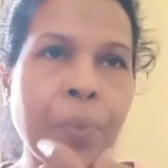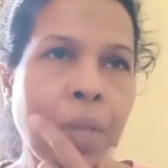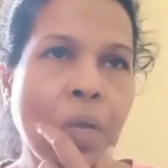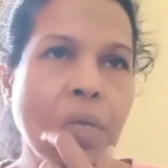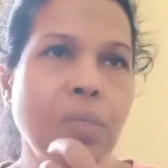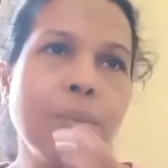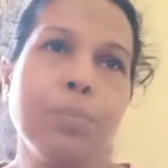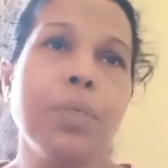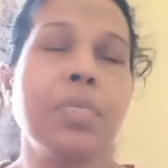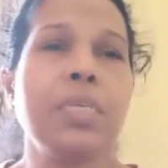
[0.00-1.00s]
So,
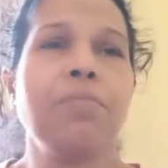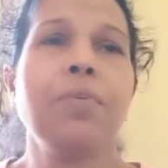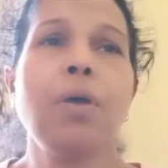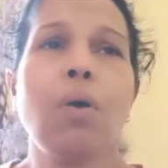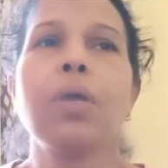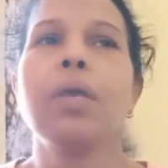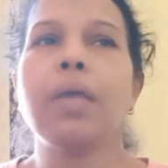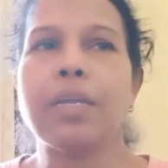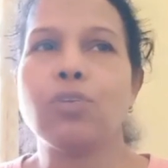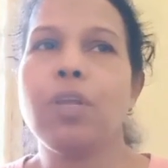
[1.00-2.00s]
Stephen Hawking
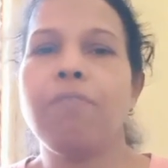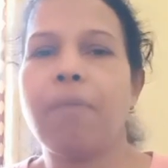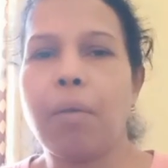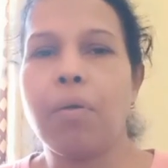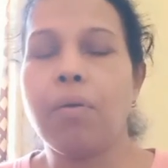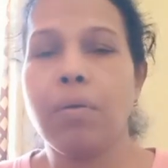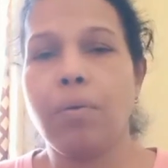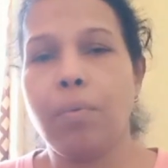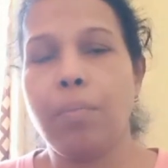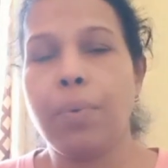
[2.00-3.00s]
actually
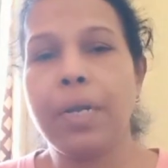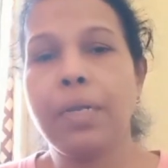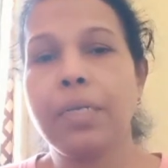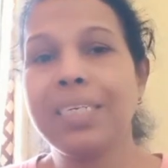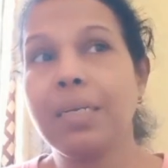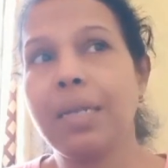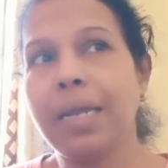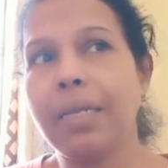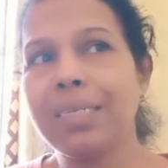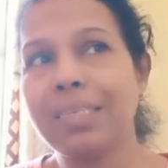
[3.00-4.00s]
predicted in
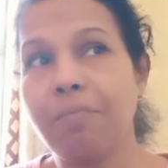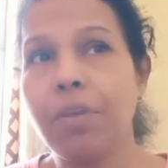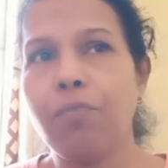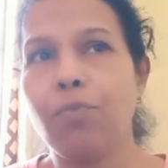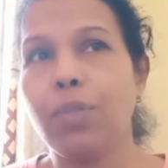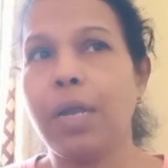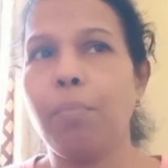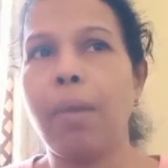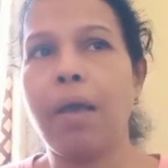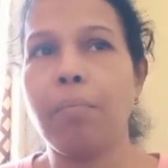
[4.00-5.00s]
1974 that
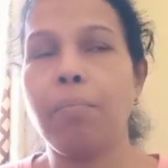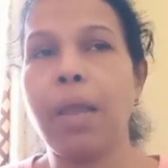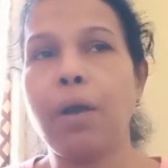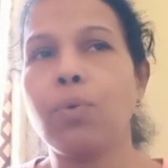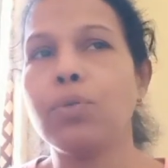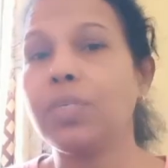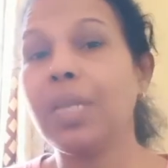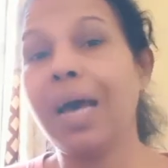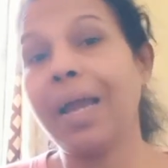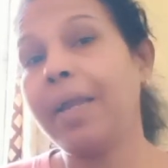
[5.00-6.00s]
black holes
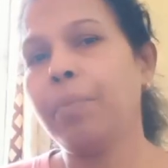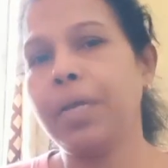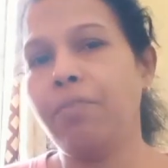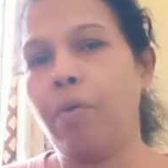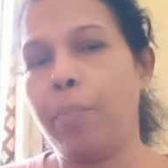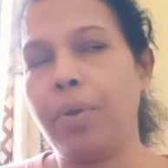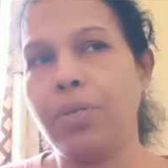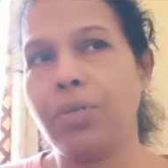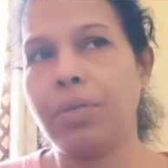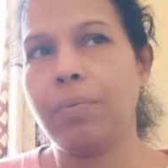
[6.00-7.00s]
died by
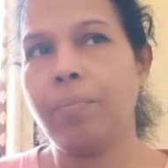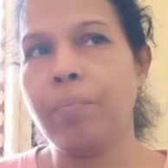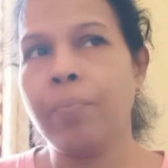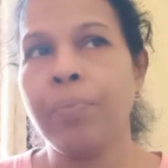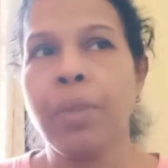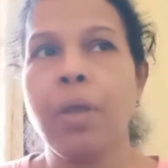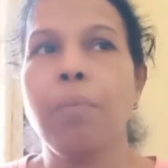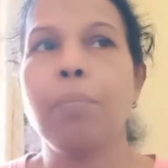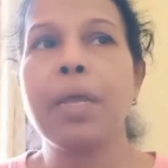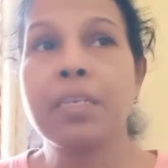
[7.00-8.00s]
evaporation.
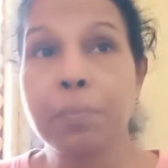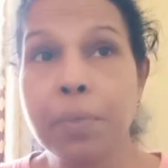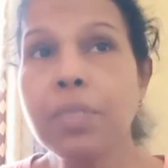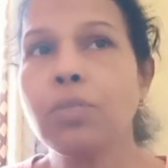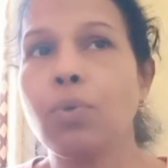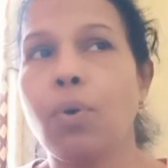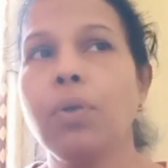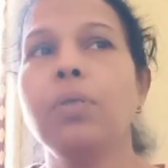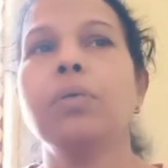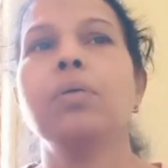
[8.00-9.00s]
But experts
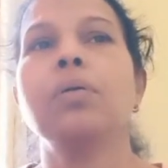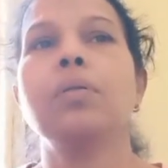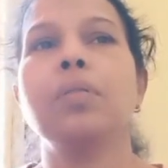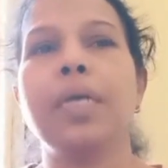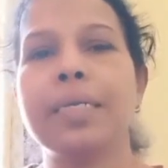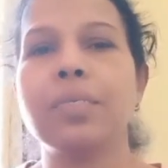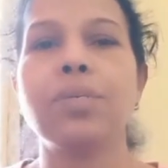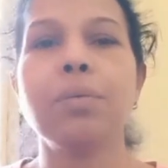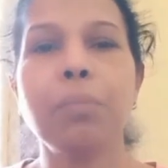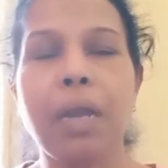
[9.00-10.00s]
thought the
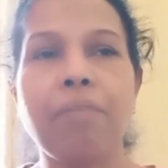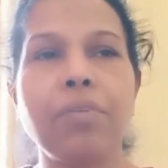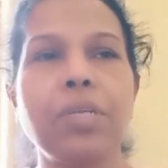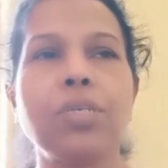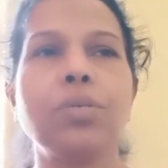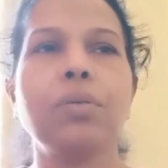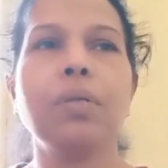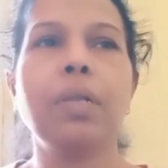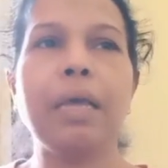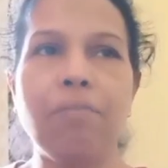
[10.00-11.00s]
extreme
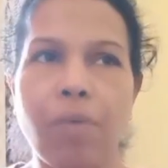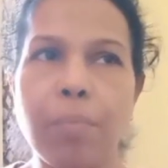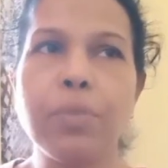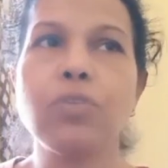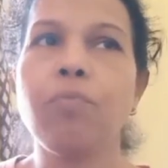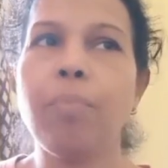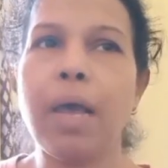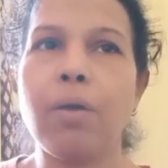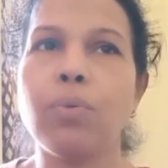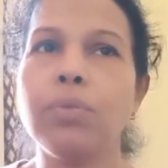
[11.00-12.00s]
gravitational environments of
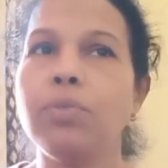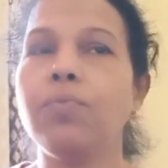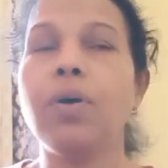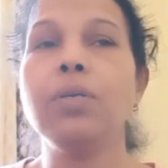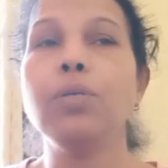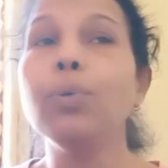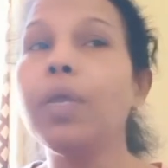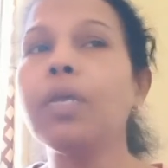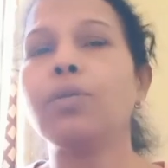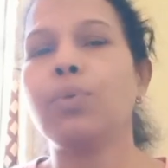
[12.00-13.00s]
black holes were
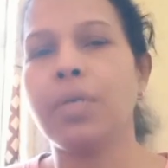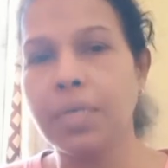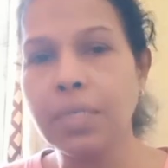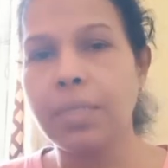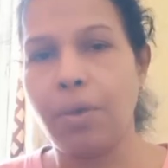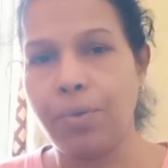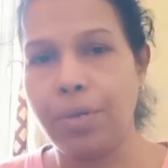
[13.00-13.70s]
unique to his theory.